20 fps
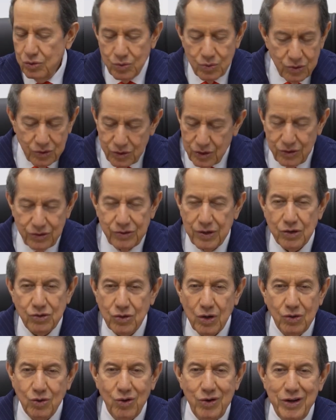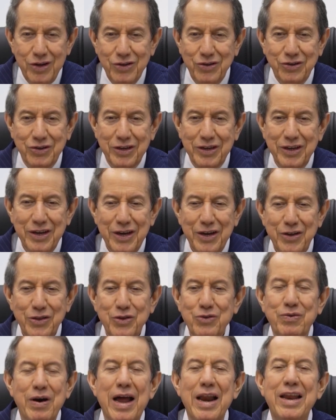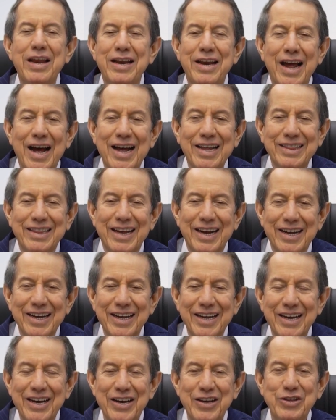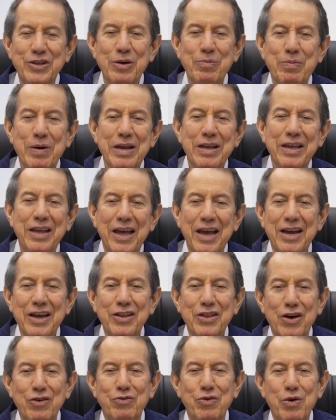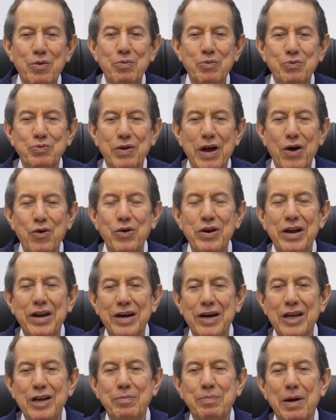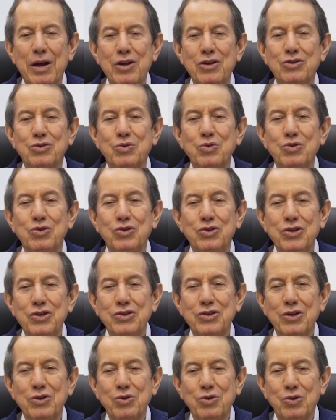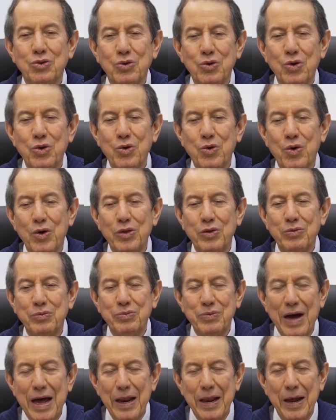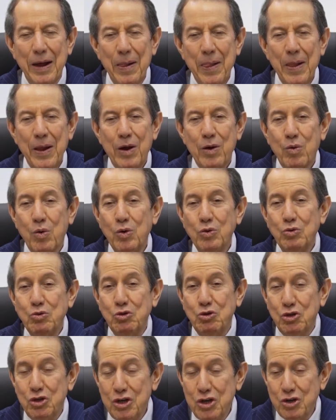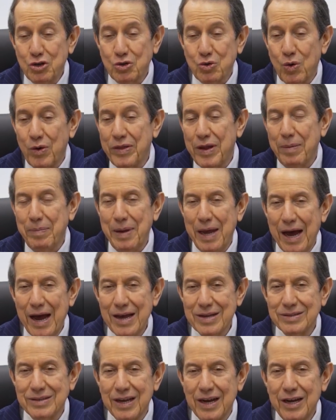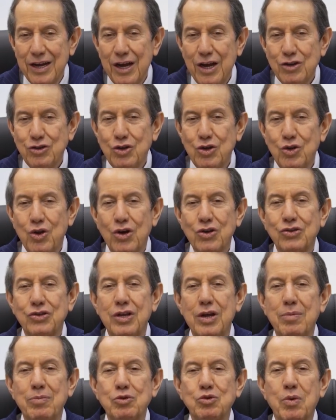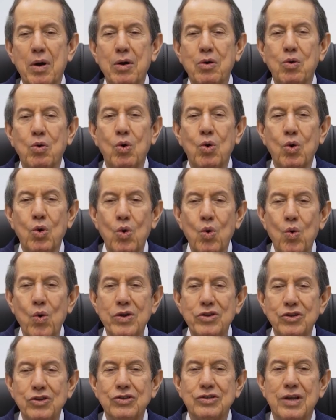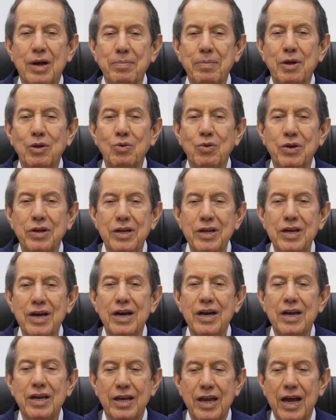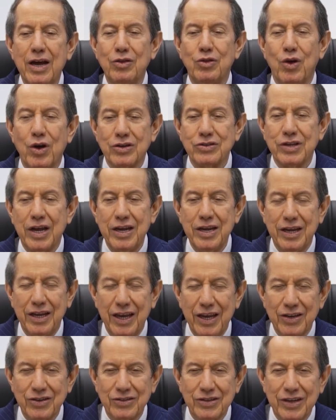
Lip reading: recklessness. It's unwariness. It has no value. So why should we regard the foolishness of fools when they speak, when they argue, when they threaten? Since we have a crown of wisdom, which is our wealth,